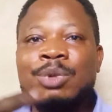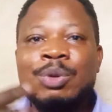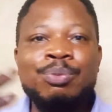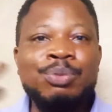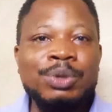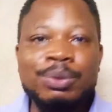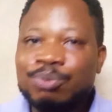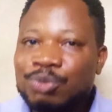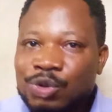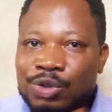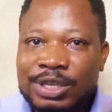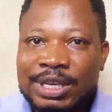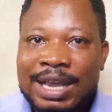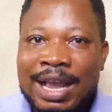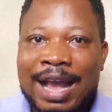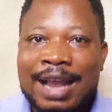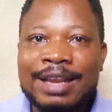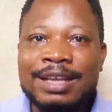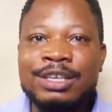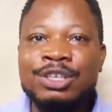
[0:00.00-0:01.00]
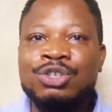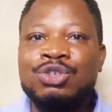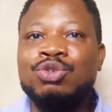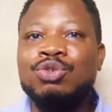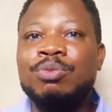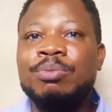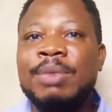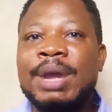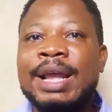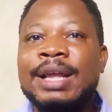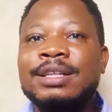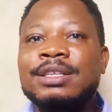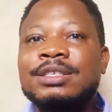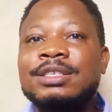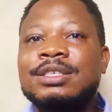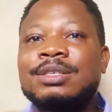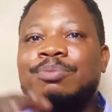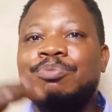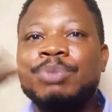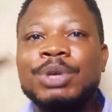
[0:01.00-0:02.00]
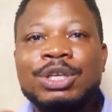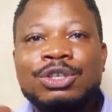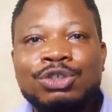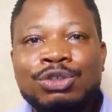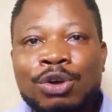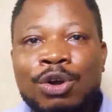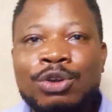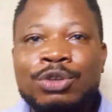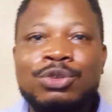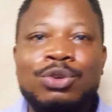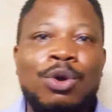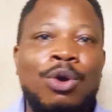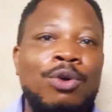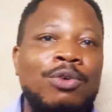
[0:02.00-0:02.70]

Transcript: maybe musical instruments, pictures